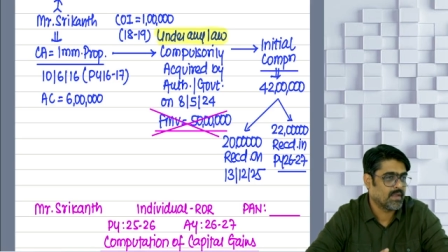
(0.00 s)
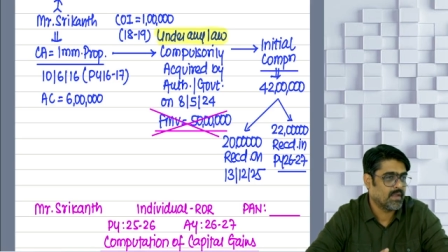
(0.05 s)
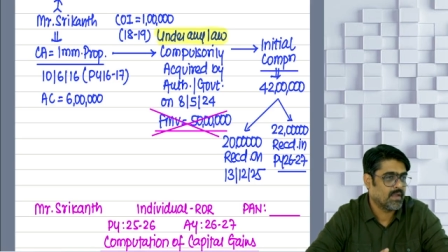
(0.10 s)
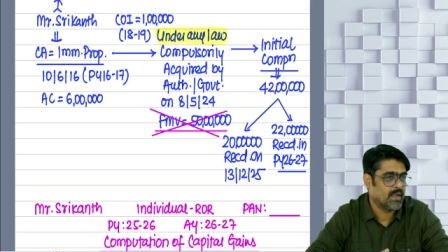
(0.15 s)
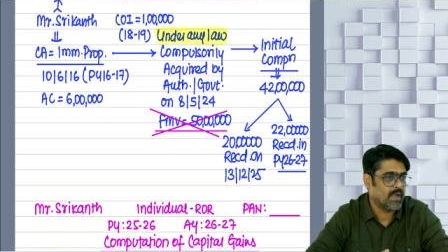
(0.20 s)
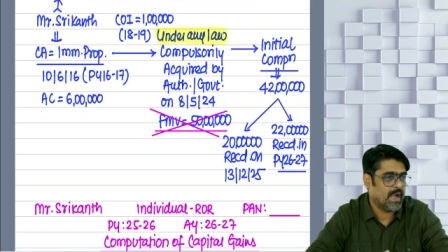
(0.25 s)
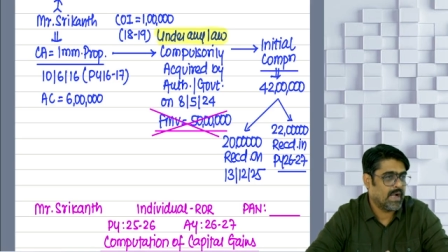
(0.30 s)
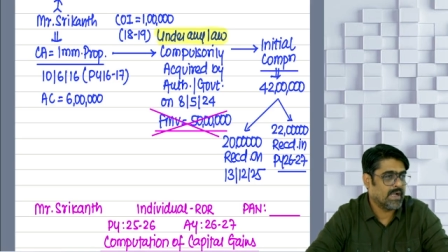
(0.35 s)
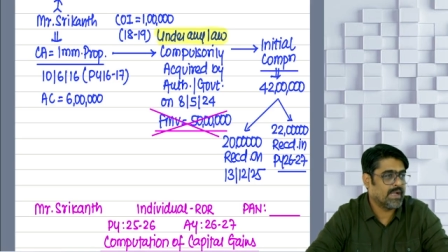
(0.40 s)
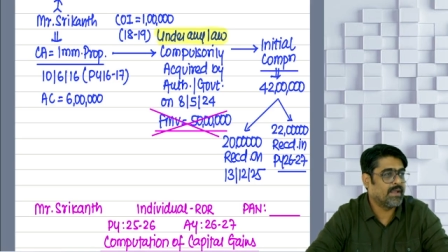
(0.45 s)

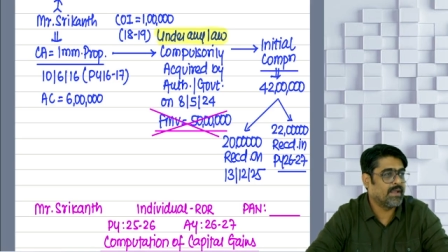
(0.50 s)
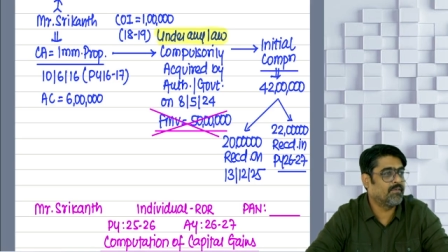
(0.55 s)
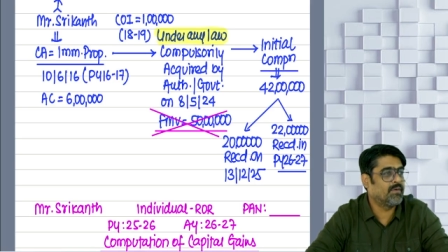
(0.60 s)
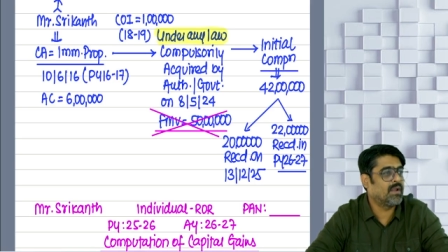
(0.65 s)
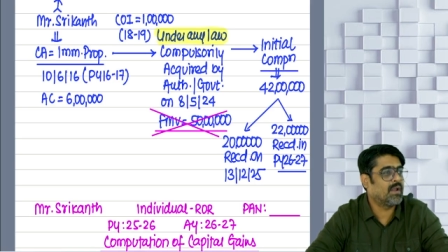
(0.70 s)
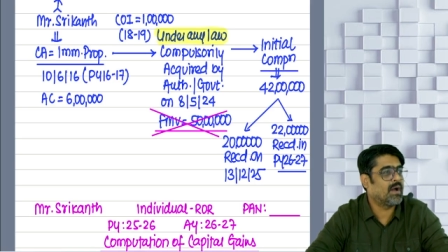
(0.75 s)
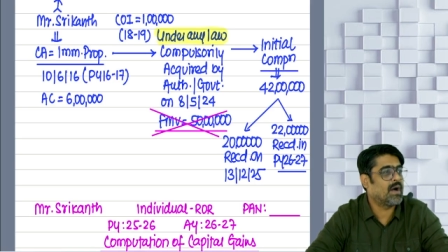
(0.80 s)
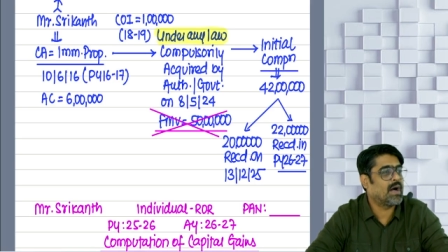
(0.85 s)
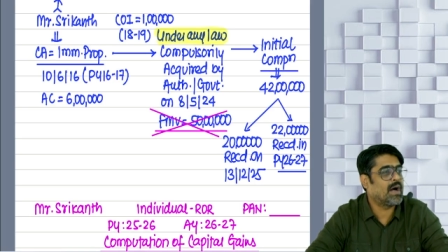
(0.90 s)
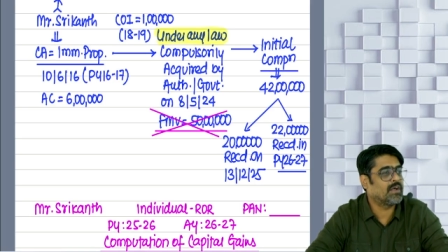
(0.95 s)
and he will
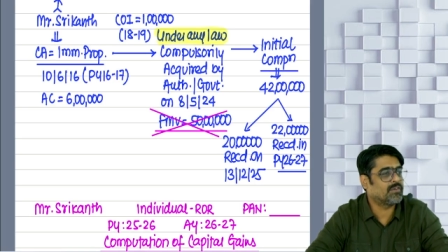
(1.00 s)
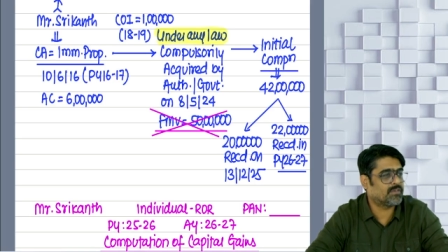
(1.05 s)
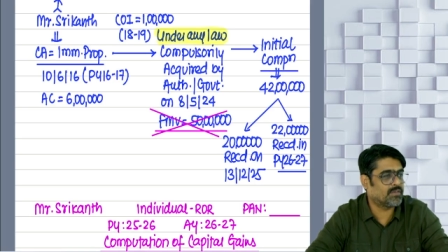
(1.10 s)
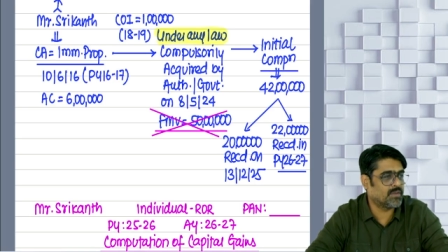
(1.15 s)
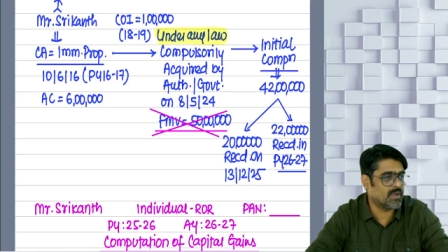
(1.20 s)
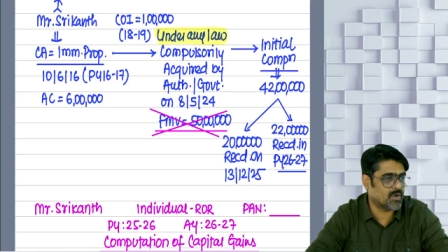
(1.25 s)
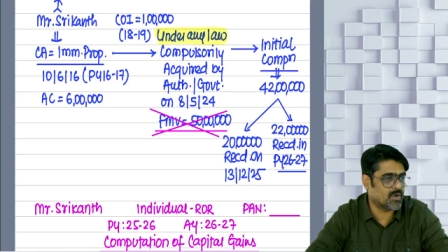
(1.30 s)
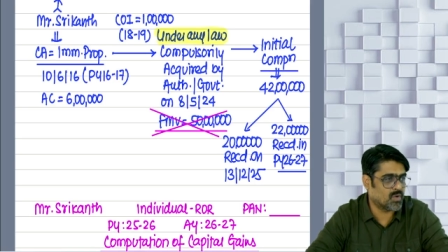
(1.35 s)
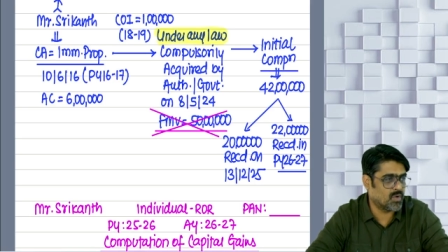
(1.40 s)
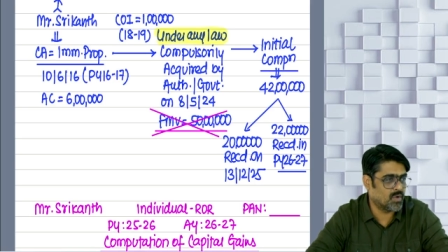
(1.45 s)
ask
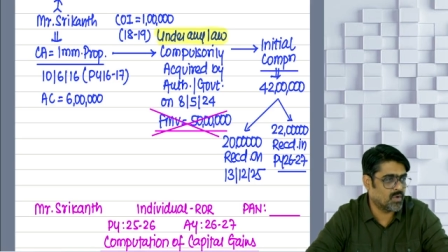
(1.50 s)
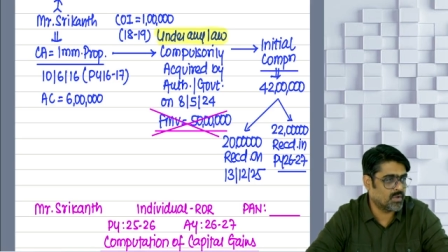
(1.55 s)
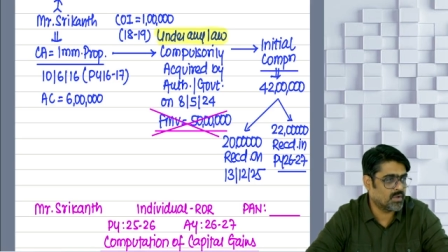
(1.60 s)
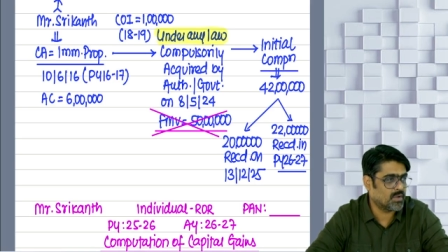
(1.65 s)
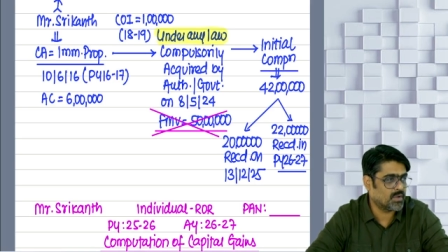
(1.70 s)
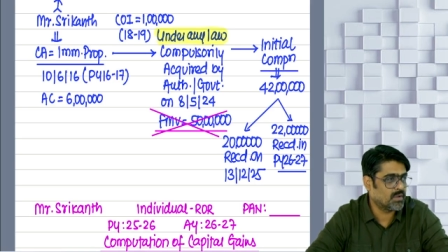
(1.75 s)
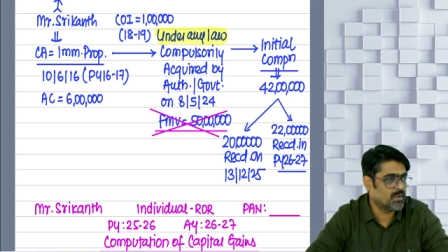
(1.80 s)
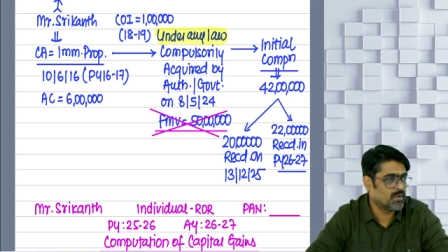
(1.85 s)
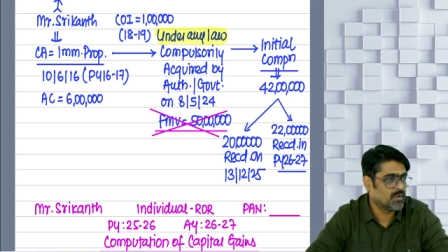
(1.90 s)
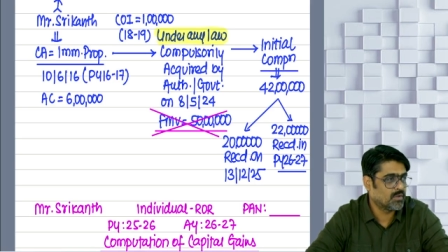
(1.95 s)
the court,
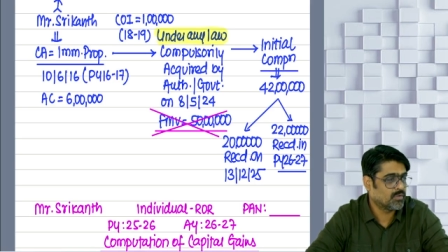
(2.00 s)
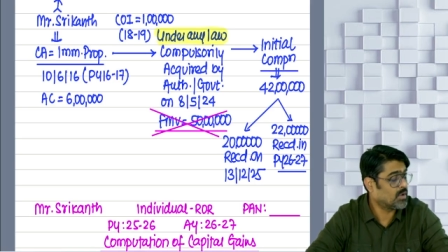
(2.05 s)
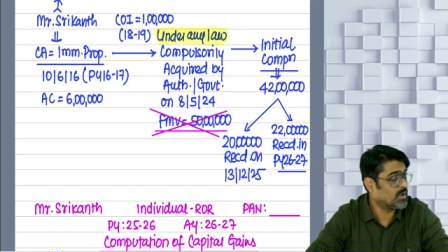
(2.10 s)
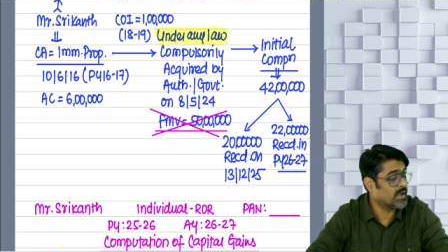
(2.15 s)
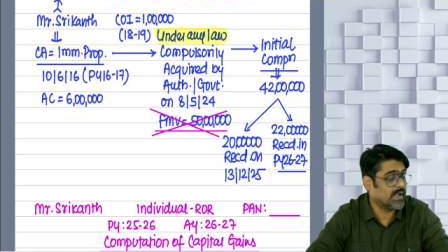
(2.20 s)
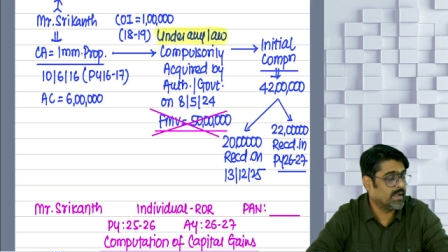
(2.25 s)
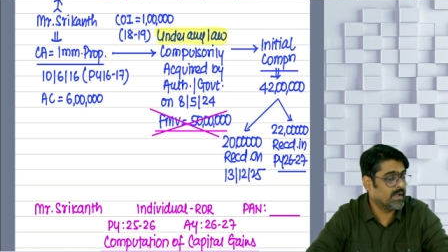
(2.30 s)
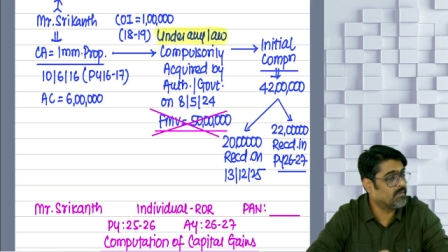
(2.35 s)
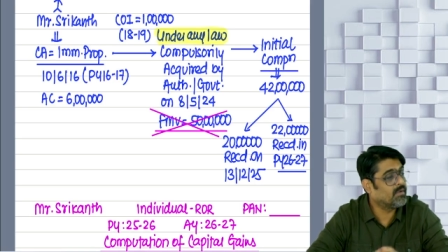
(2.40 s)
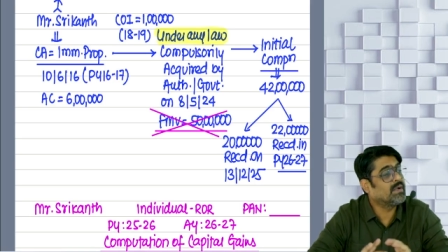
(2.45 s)

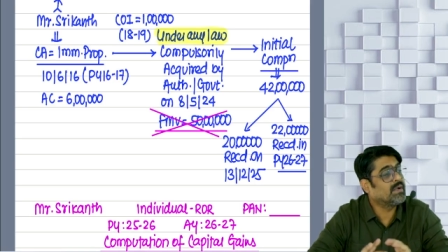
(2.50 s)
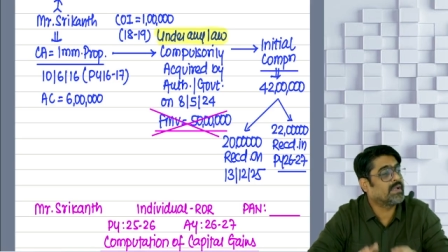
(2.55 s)
he will